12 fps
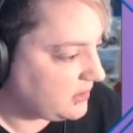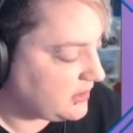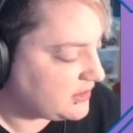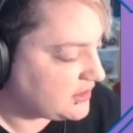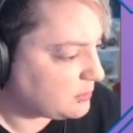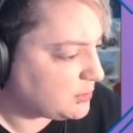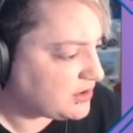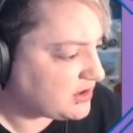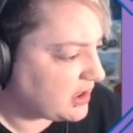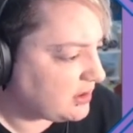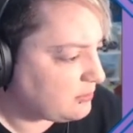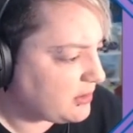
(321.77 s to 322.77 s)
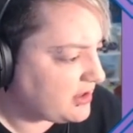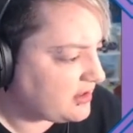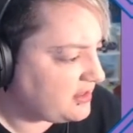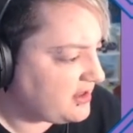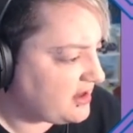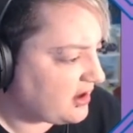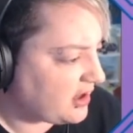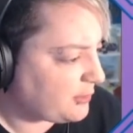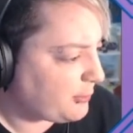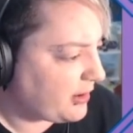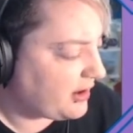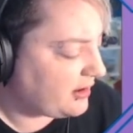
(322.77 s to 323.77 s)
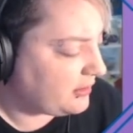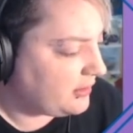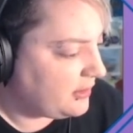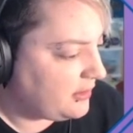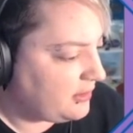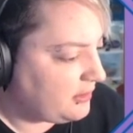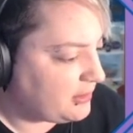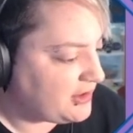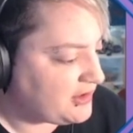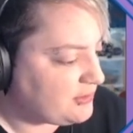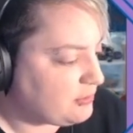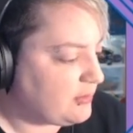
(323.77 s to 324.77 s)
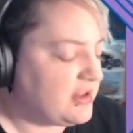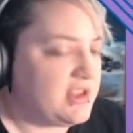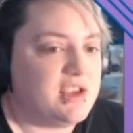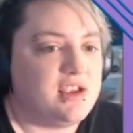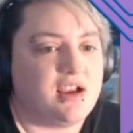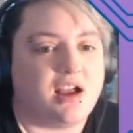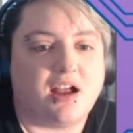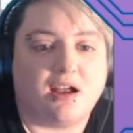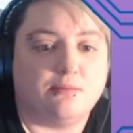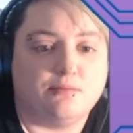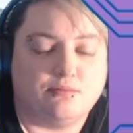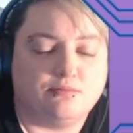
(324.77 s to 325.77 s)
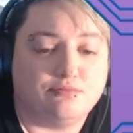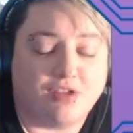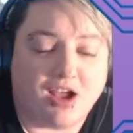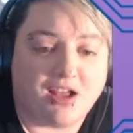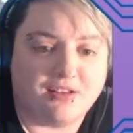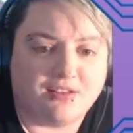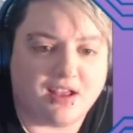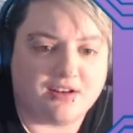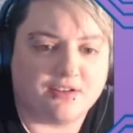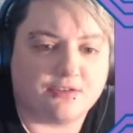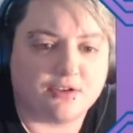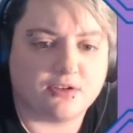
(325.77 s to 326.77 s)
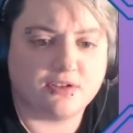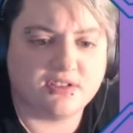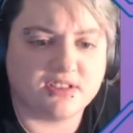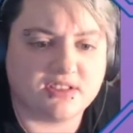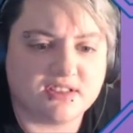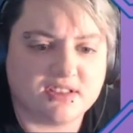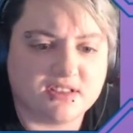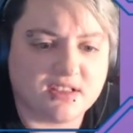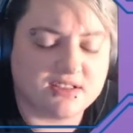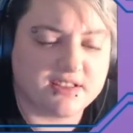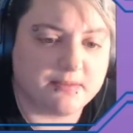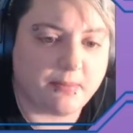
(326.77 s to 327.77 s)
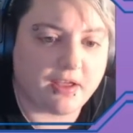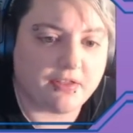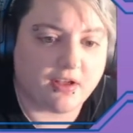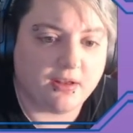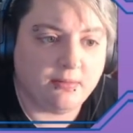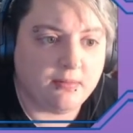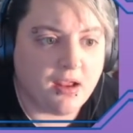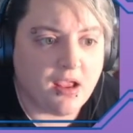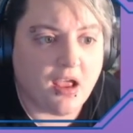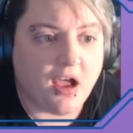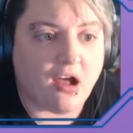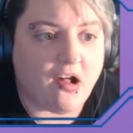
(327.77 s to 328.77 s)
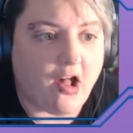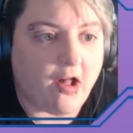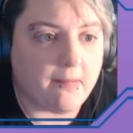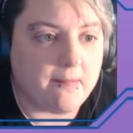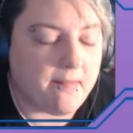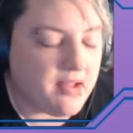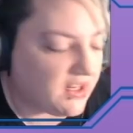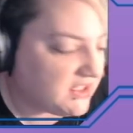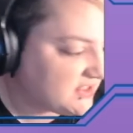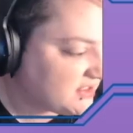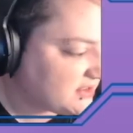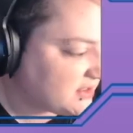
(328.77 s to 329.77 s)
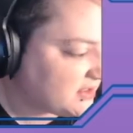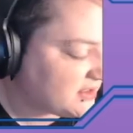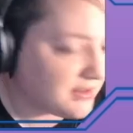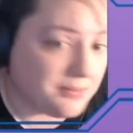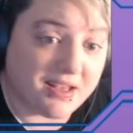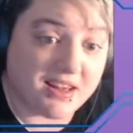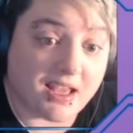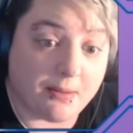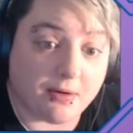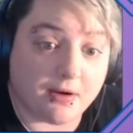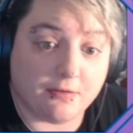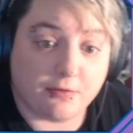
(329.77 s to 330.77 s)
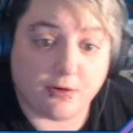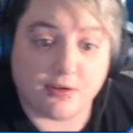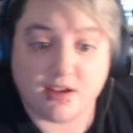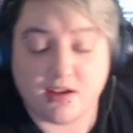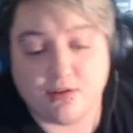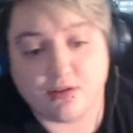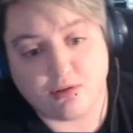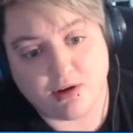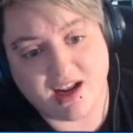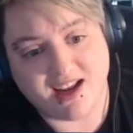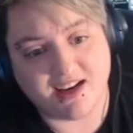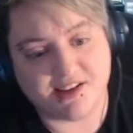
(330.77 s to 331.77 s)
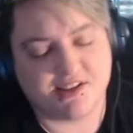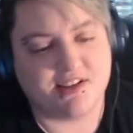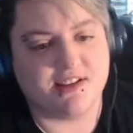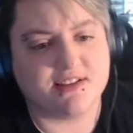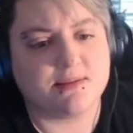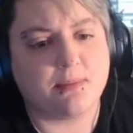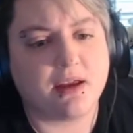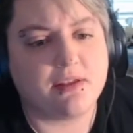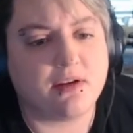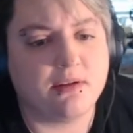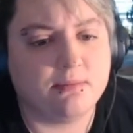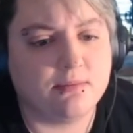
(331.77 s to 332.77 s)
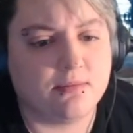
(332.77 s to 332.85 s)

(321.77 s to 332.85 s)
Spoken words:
So we'll start with the hardware, which is really not that difficult. It's in Python because the main library for the Unicorn Hat HD is in Python.